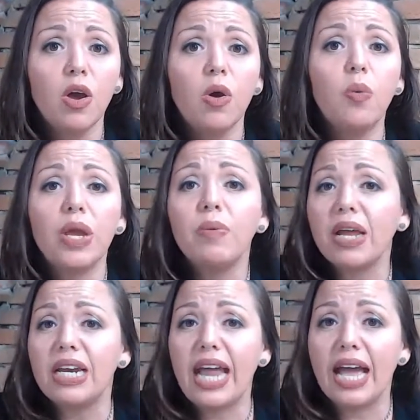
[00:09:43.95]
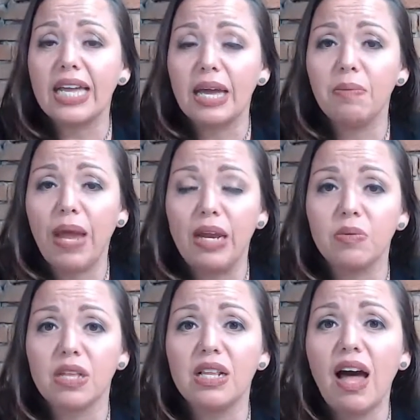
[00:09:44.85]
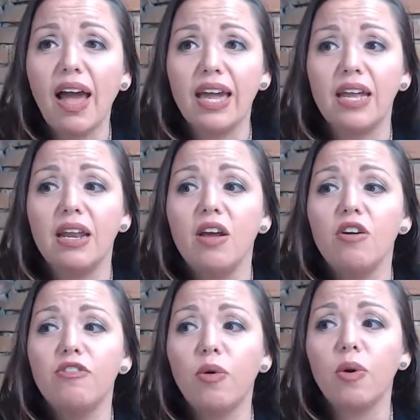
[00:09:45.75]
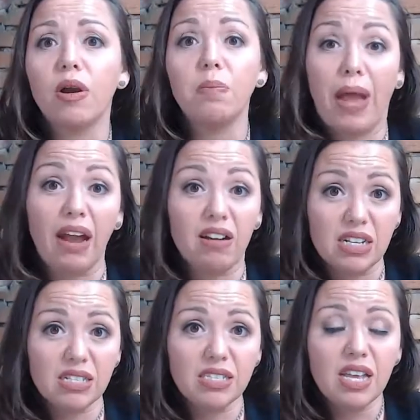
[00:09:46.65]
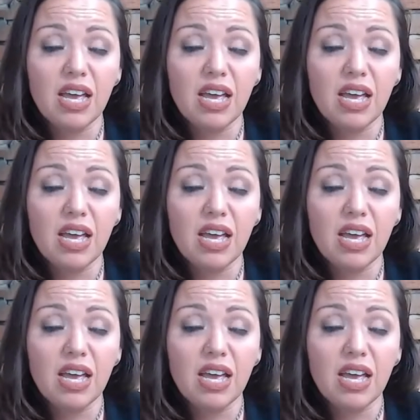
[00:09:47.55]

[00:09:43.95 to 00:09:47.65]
We ran an ad campaign with a client for parents,